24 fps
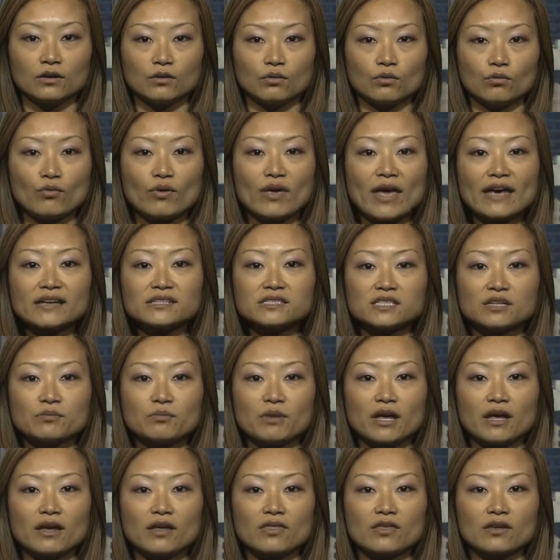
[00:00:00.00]
We
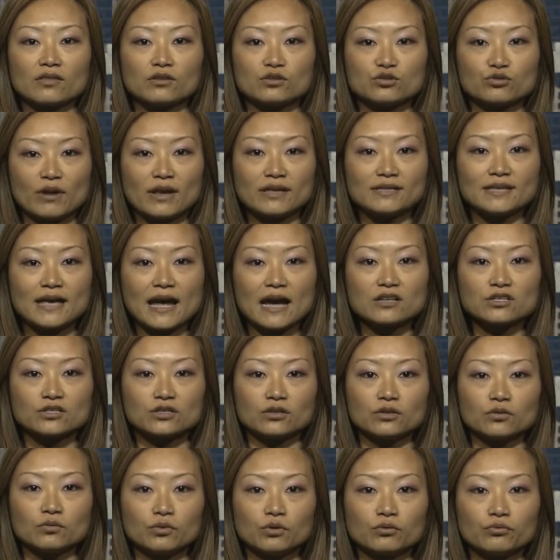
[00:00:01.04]
estimate that the
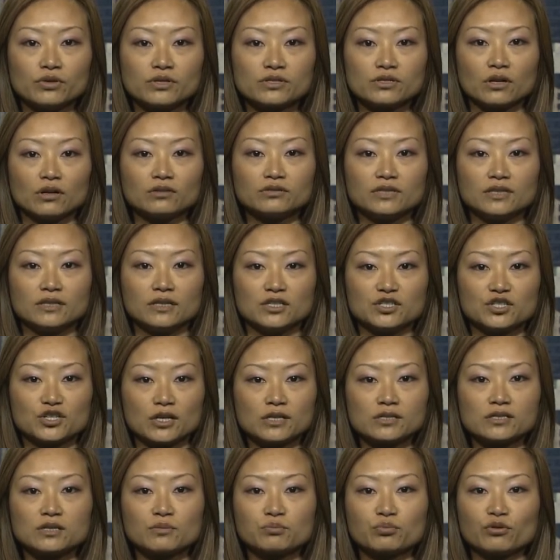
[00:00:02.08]
transaction will result in
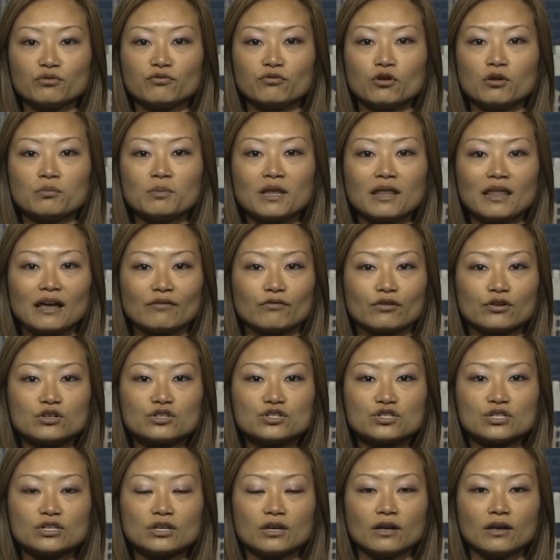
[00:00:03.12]
adjusted pro forma
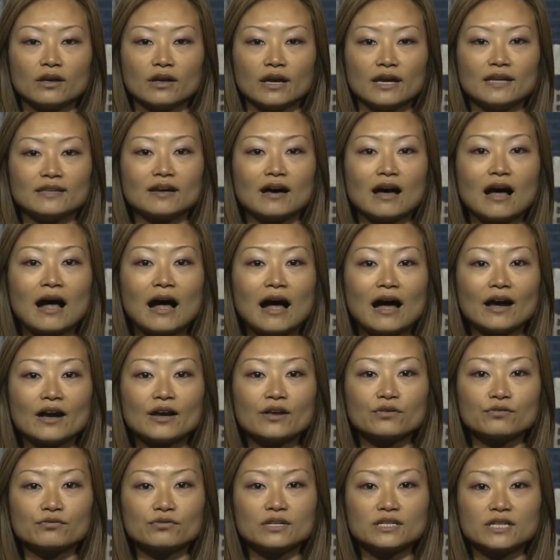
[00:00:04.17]
leverage in the high
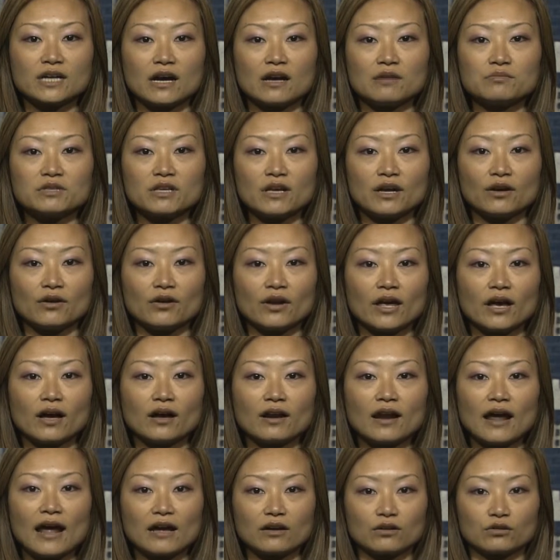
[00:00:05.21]
3x area
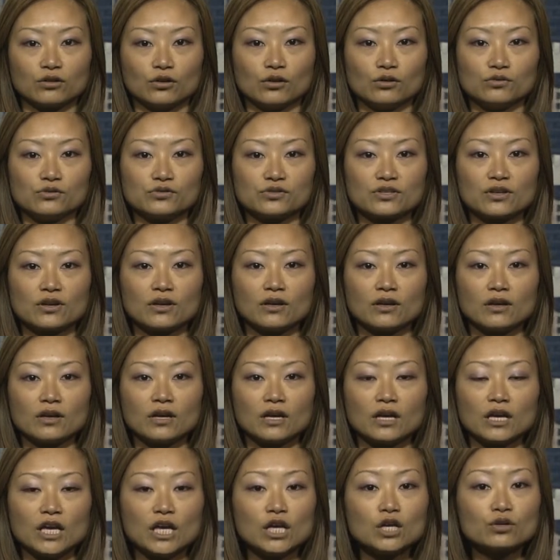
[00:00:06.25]
at close,
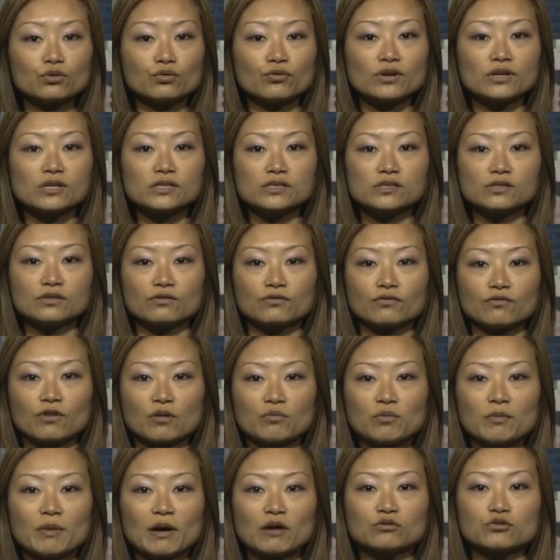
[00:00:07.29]
increased
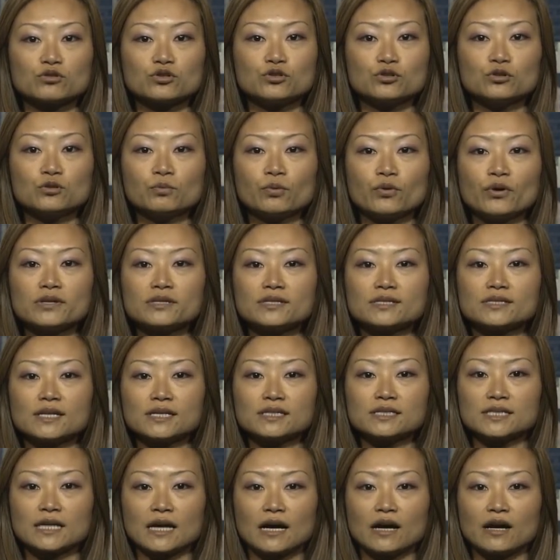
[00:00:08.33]
from about
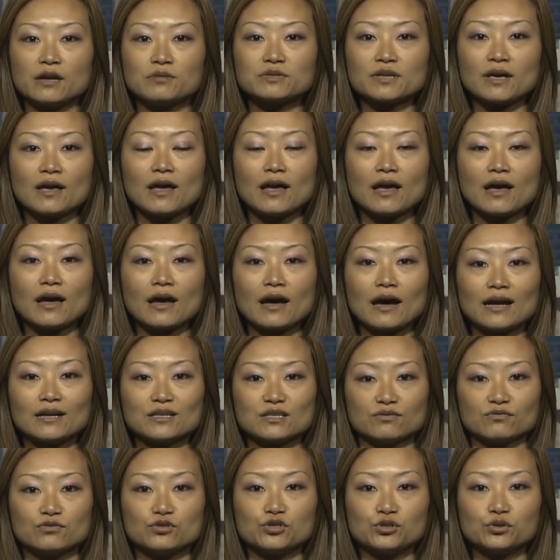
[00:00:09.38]
2.6x as
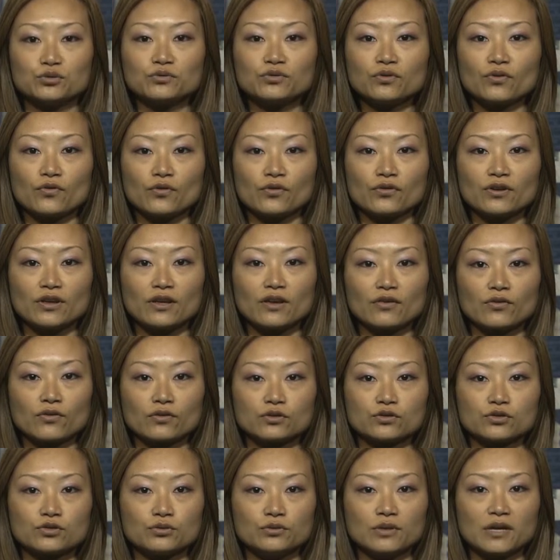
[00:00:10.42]
of June 30th,
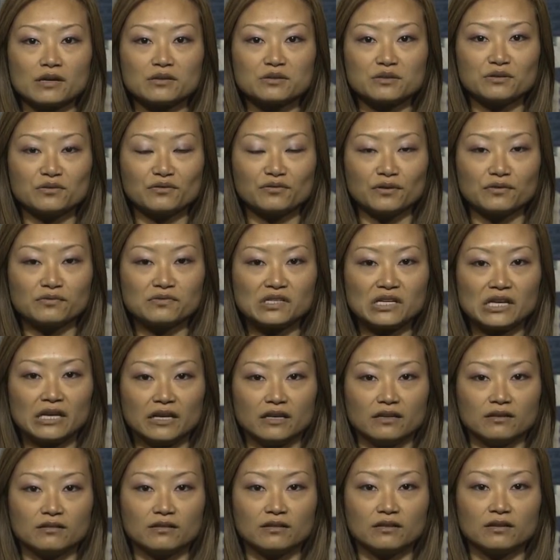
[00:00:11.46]

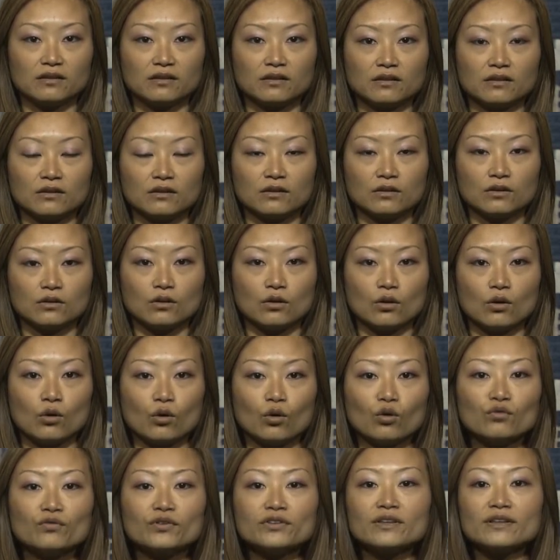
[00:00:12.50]
2015.
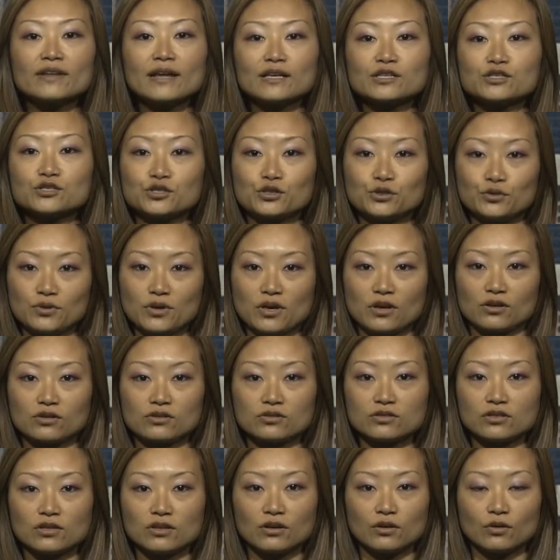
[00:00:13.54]
Over the next 2
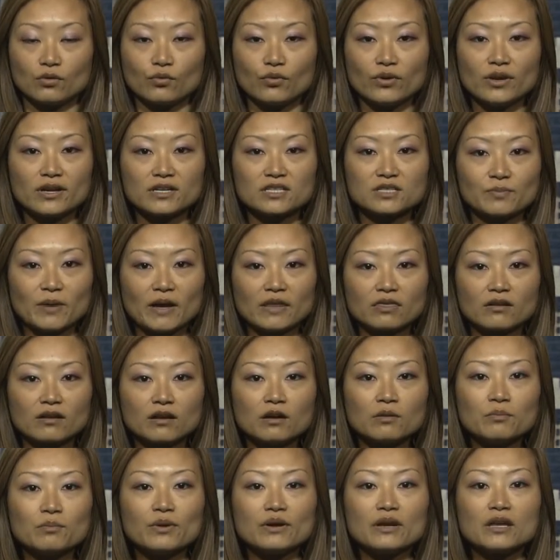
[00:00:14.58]
years, we expect the
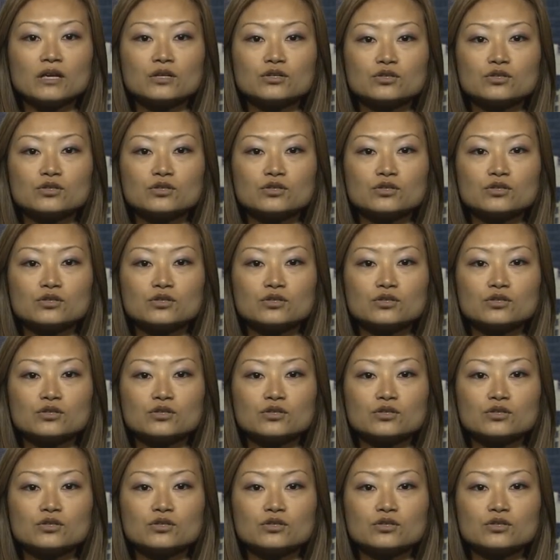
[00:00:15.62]
company